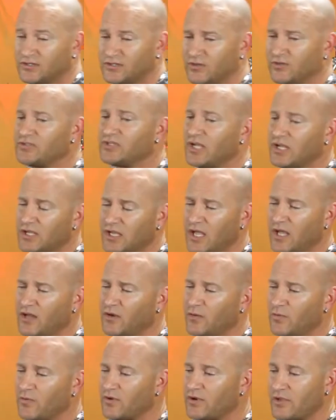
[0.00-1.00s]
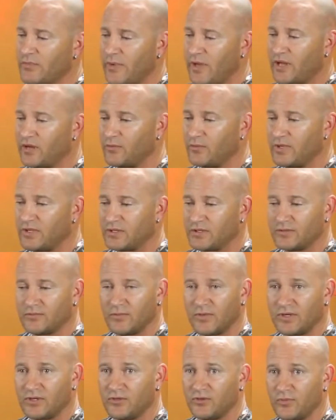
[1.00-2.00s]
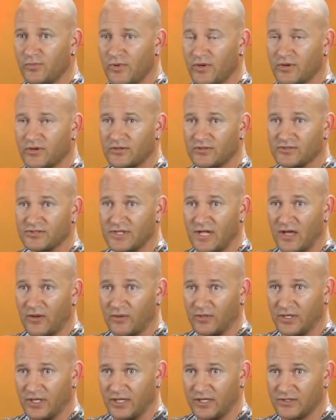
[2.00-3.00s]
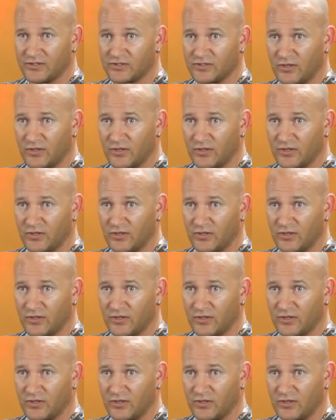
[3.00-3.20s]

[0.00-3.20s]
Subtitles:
So he's like, yeah, don't worry about it. We can do miracles nowadays.